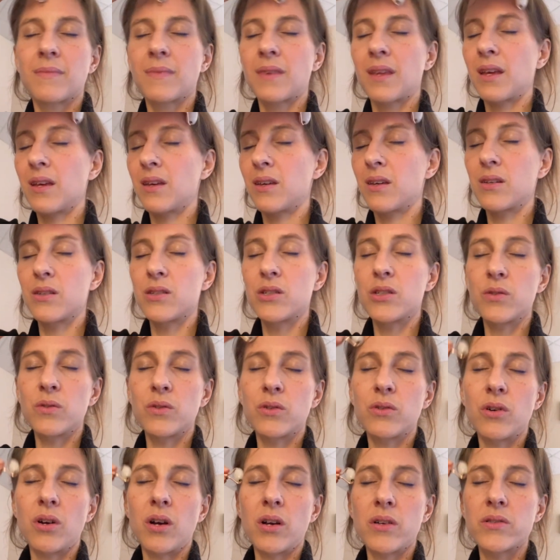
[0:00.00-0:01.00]
You can do
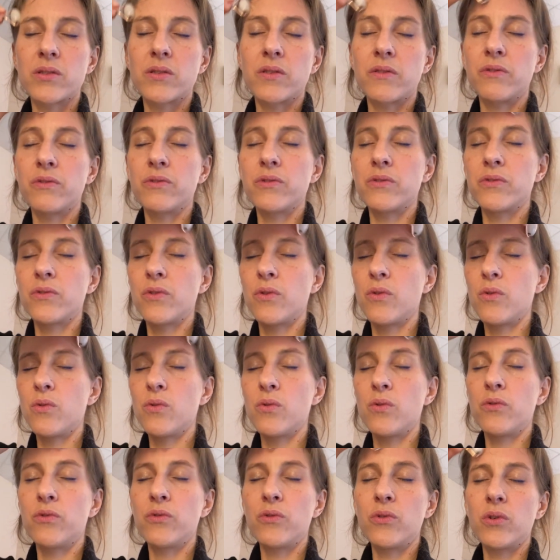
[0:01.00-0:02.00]
across the
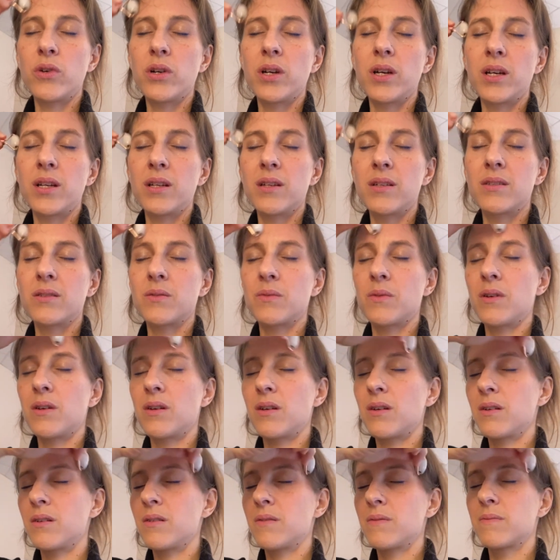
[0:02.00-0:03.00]
whole forehead as
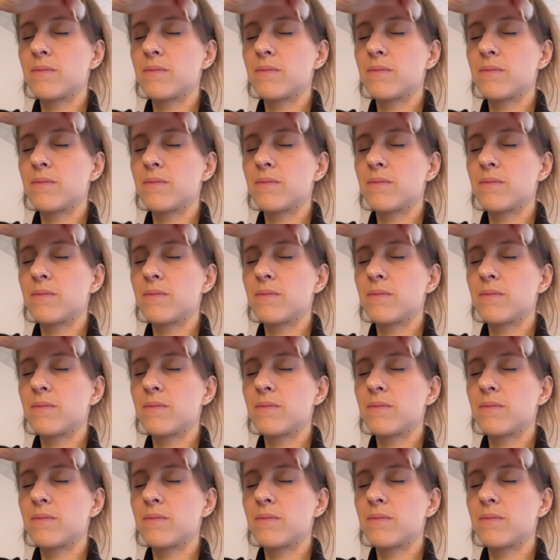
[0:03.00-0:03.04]
well.